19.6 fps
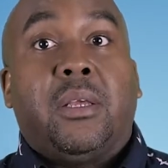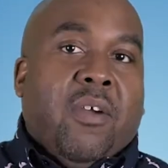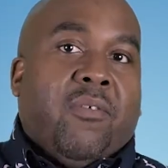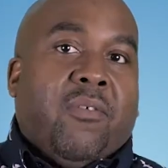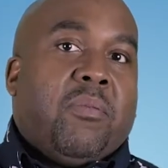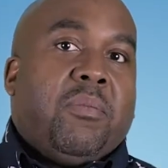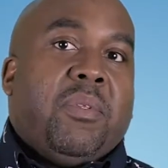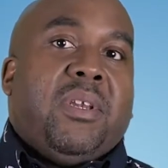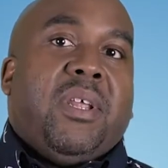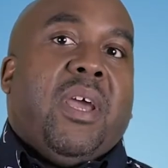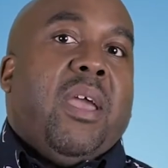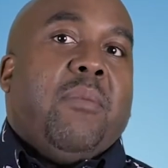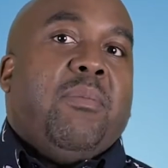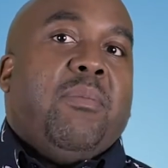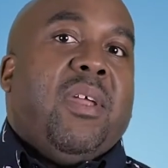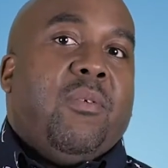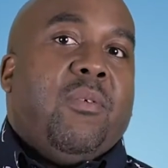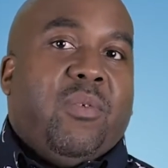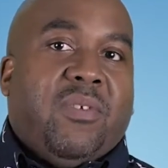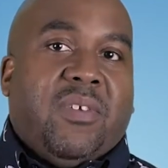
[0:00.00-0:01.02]
From the time
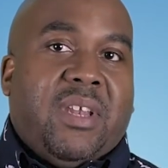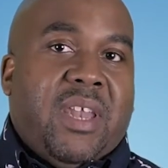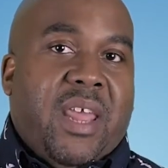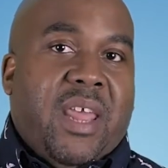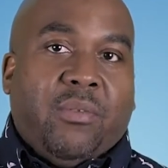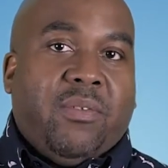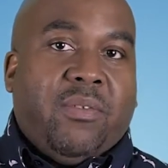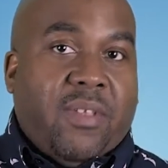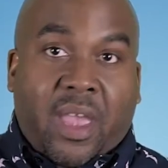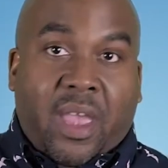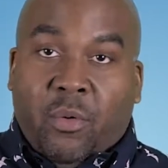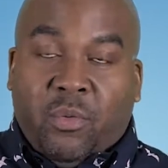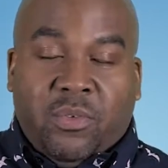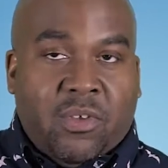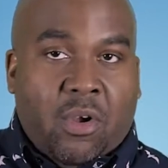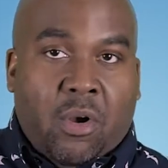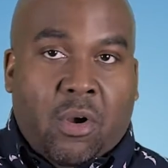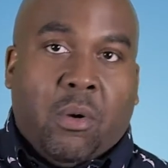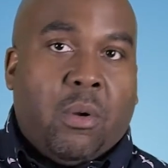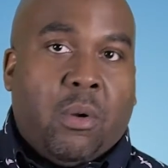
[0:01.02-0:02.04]
that it was announced, I was
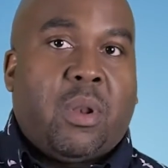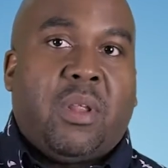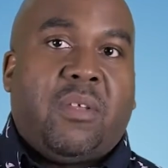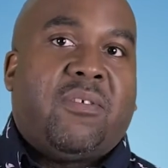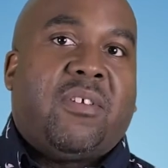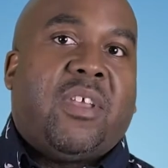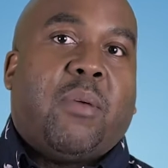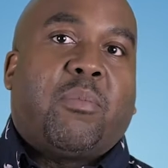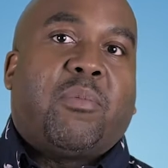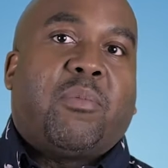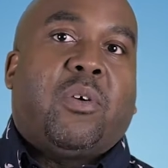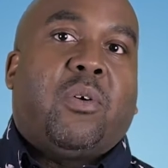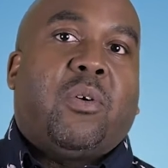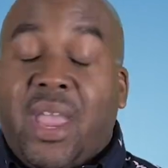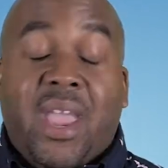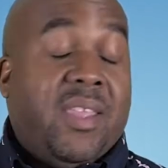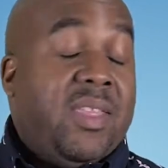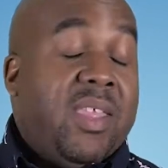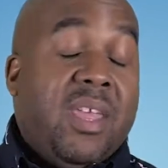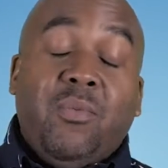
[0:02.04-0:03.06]
already skeptical.
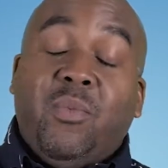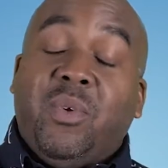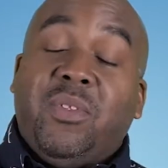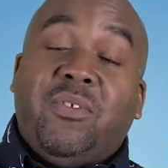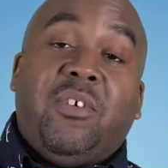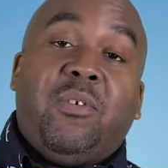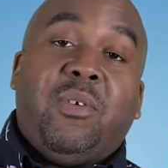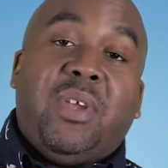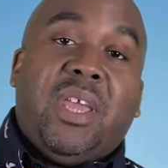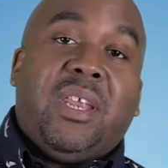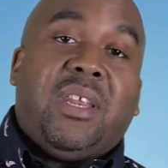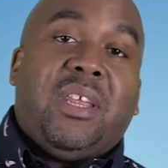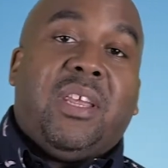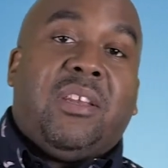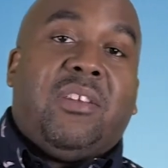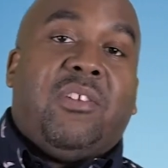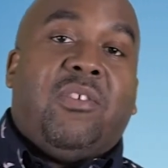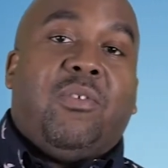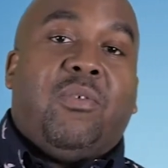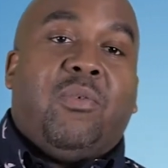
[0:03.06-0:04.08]
And then once you get
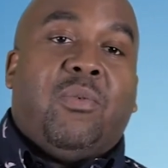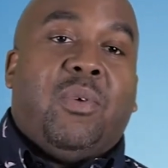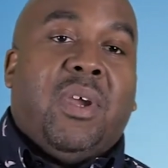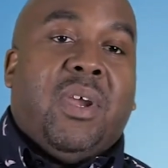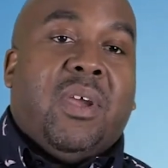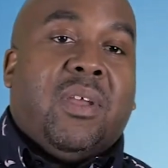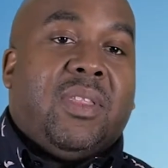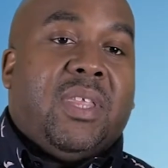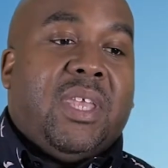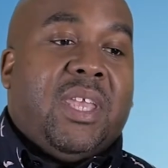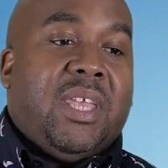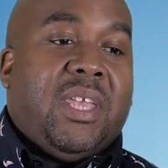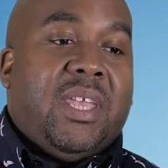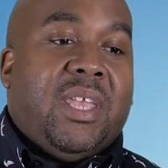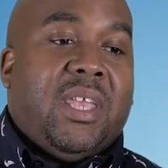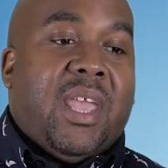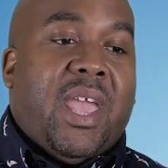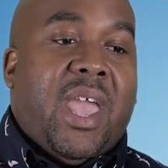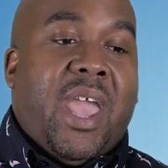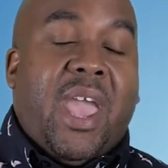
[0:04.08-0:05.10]
into
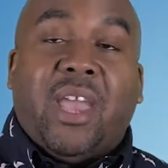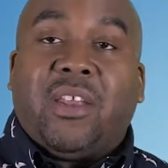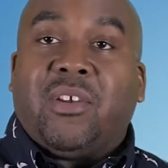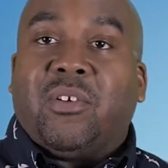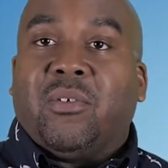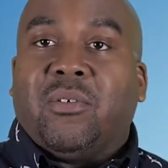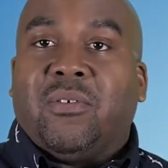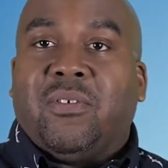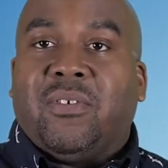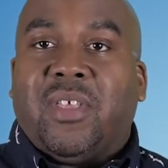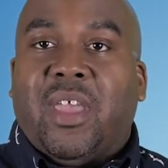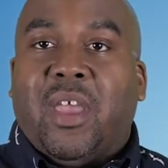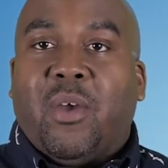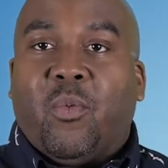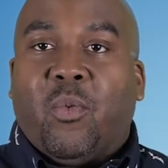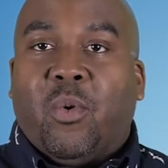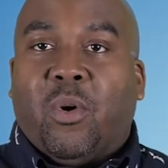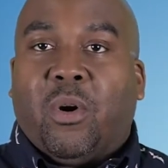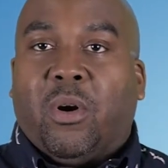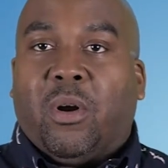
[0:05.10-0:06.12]
the actors
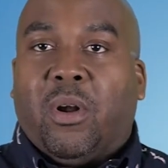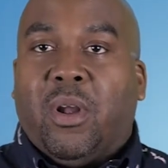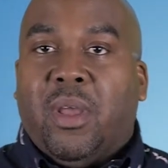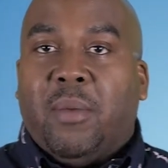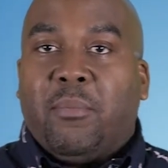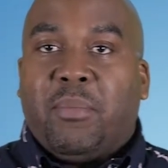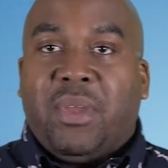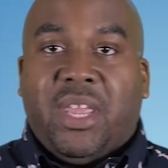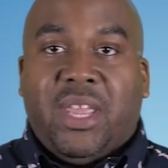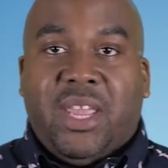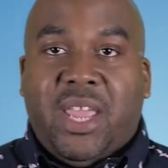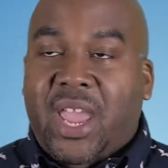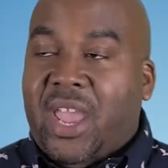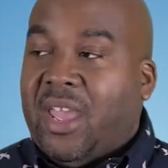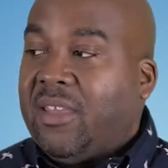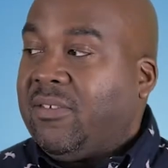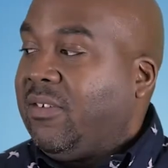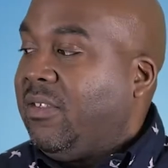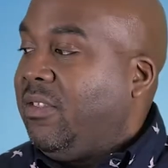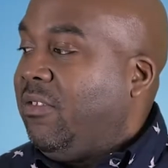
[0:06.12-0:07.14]
that were being
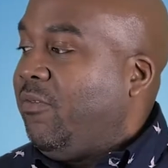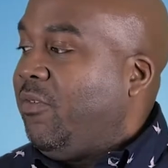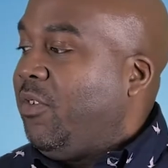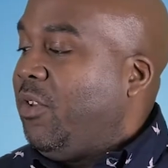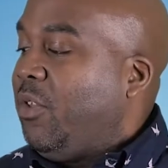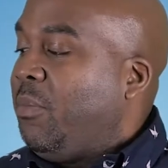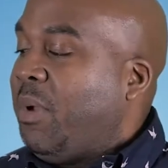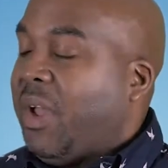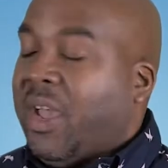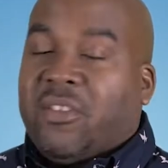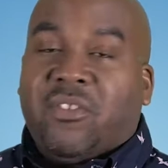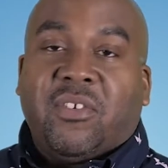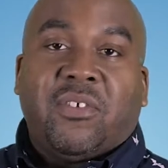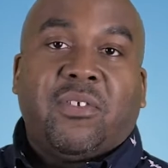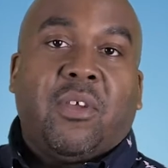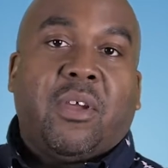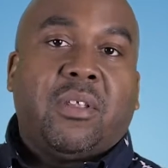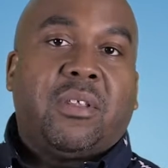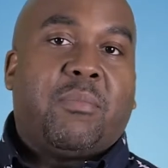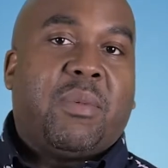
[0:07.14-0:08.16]
cast in the film, I just
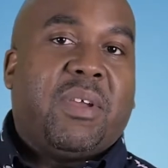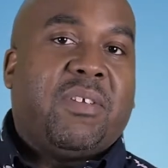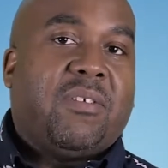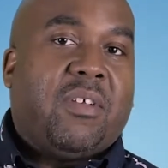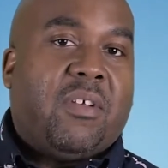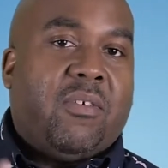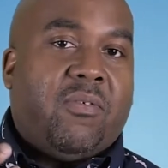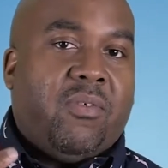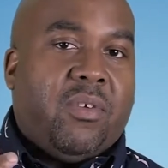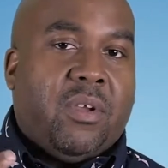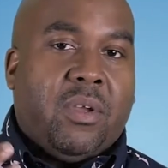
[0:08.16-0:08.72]
thought to myself,